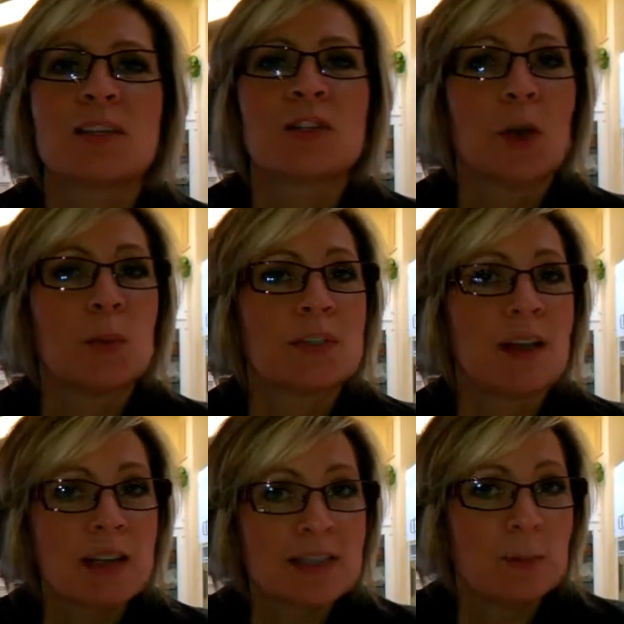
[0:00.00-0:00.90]
So I was
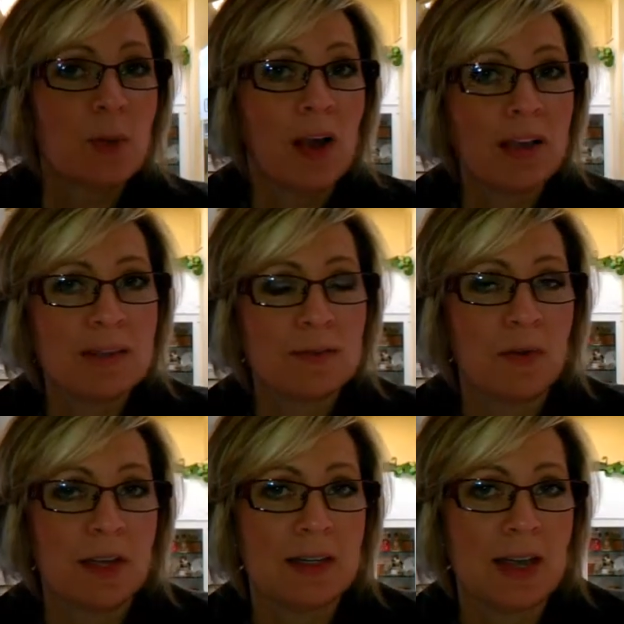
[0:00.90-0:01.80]
not surprised to
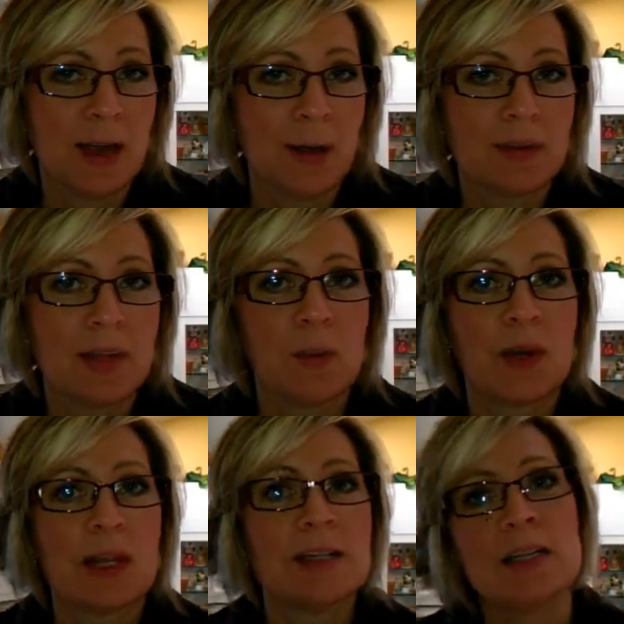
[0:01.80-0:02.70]
find out that
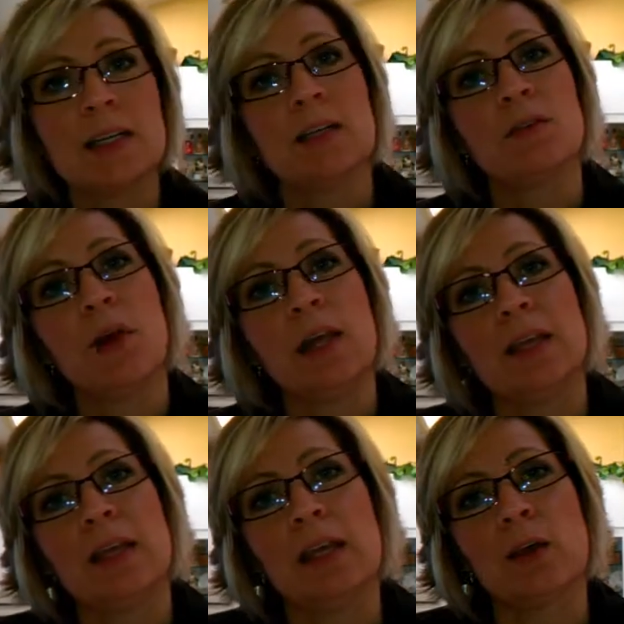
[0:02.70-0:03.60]
when I did
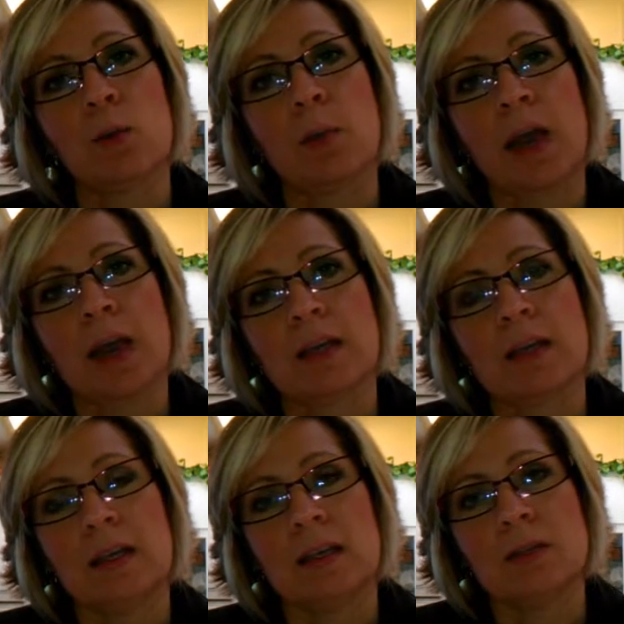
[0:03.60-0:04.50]
finally go
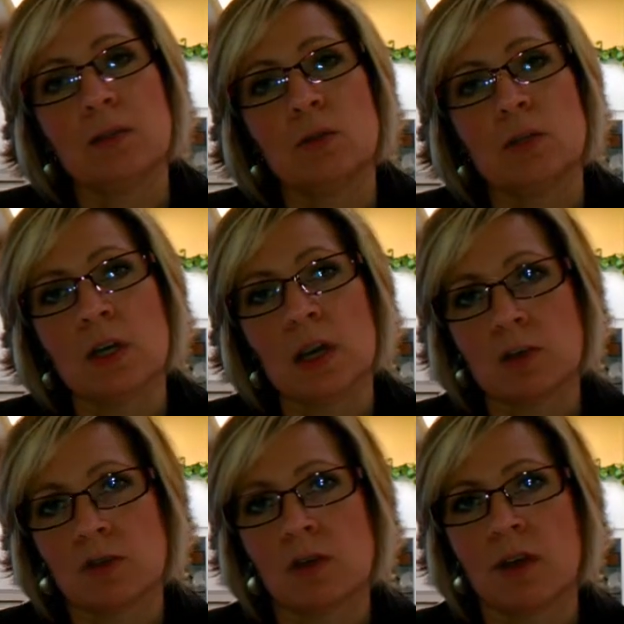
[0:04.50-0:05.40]
back into the
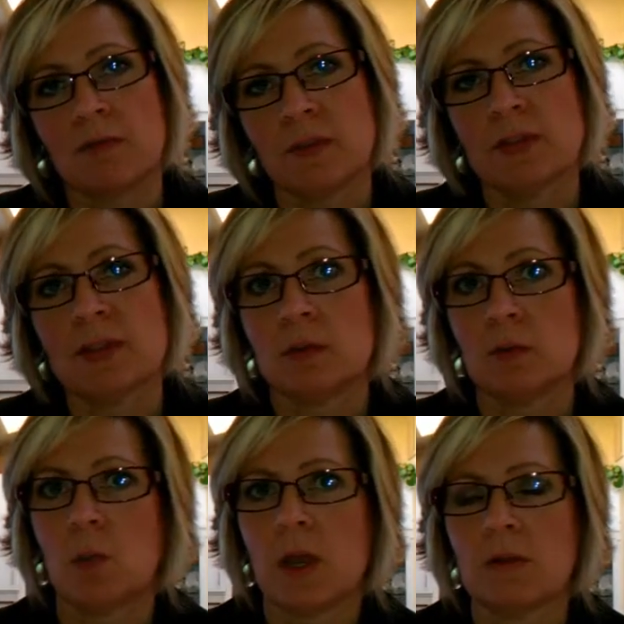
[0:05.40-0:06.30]
doctor's office and
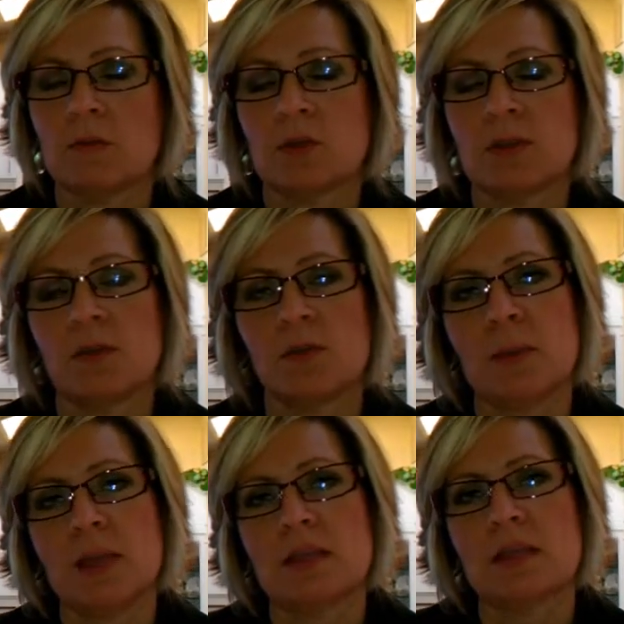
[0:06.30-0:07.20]
waited for several
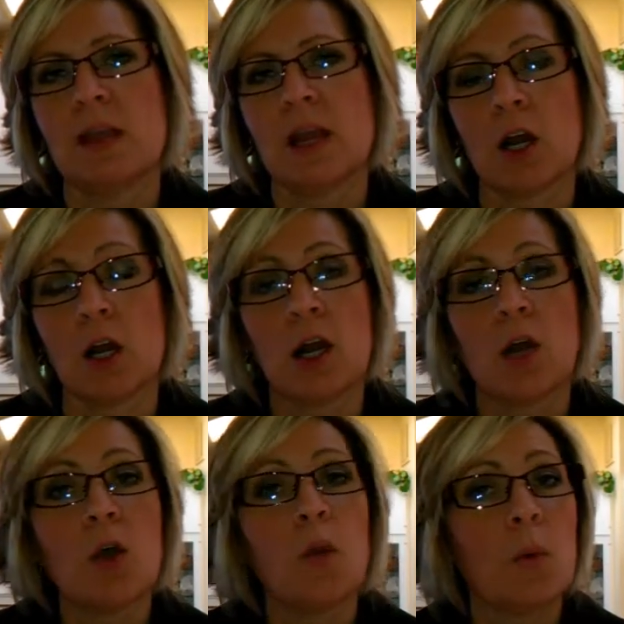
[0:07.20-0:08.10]
minutes there,
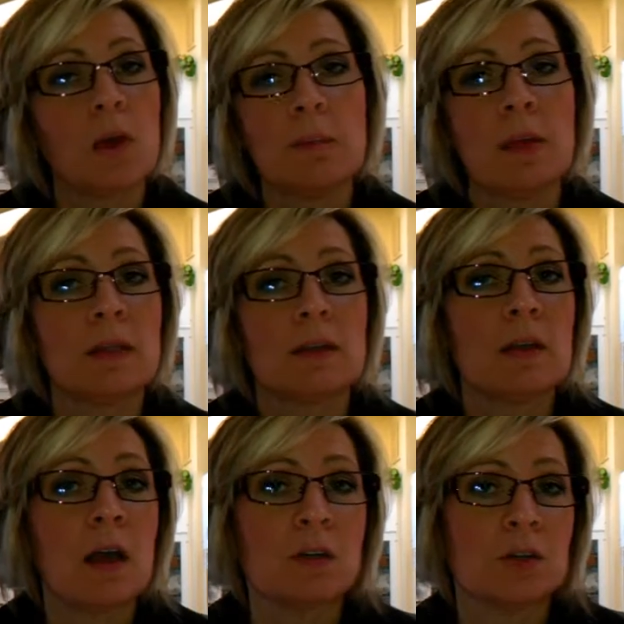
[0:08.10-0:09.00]
when I met the
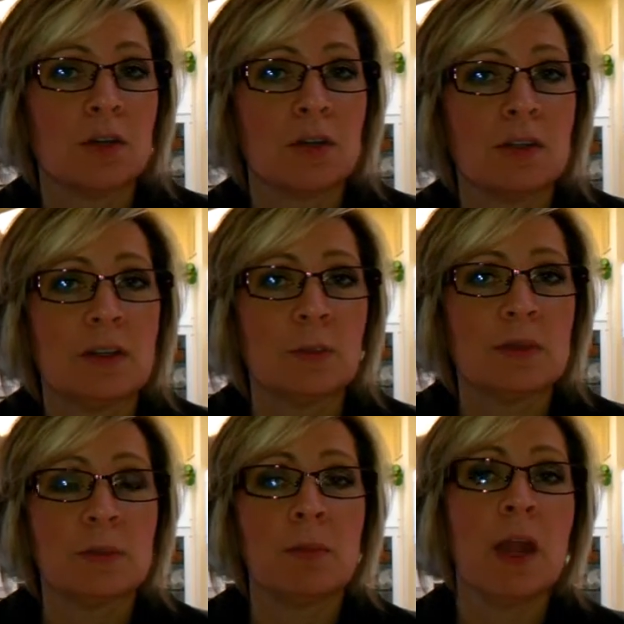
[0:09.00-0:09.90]
doctor, it
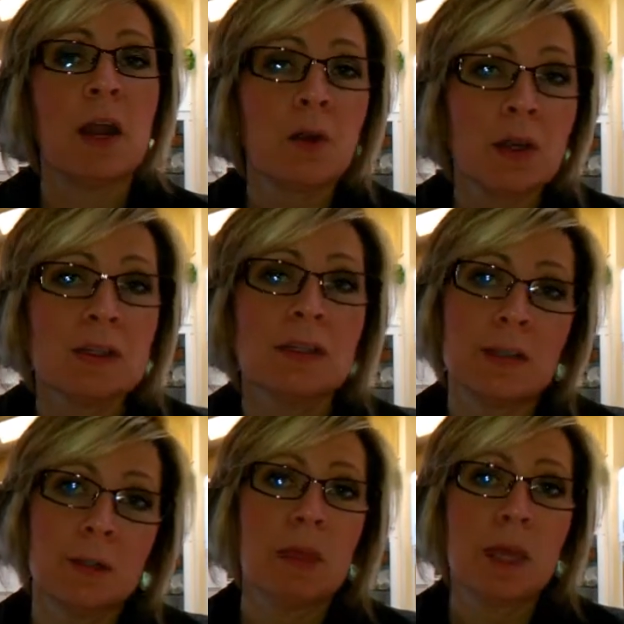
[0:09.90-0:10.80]
was apparent
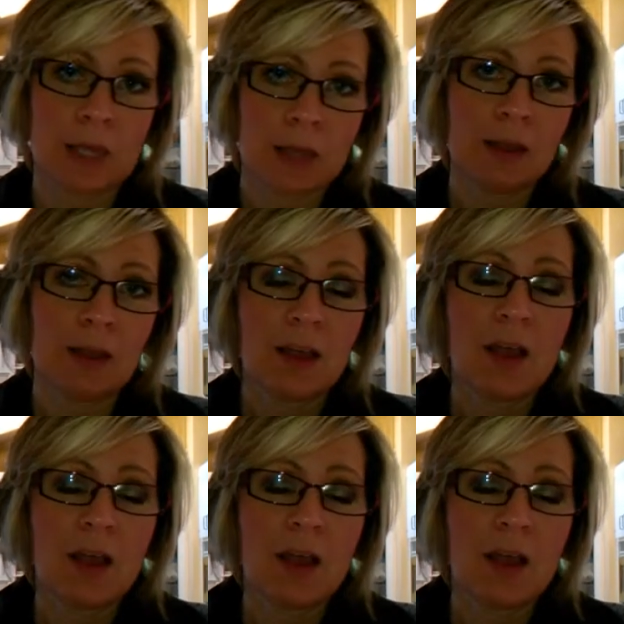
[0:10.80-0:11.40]
to me